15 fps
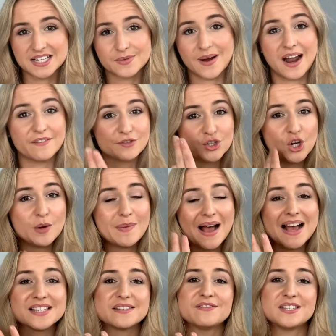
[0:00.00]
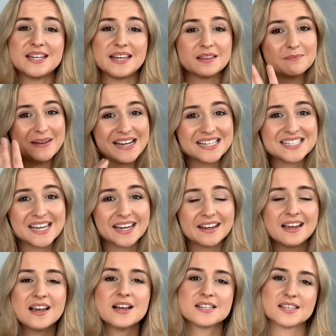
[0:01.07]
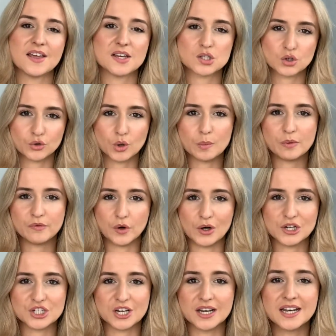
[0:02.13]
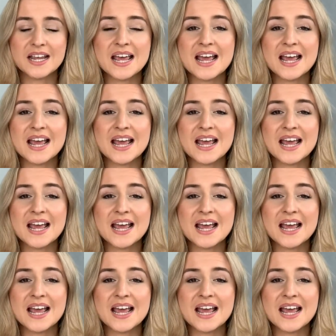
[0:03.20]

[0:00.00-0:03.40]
So I have two pairs of teeth meeting, so that's group function.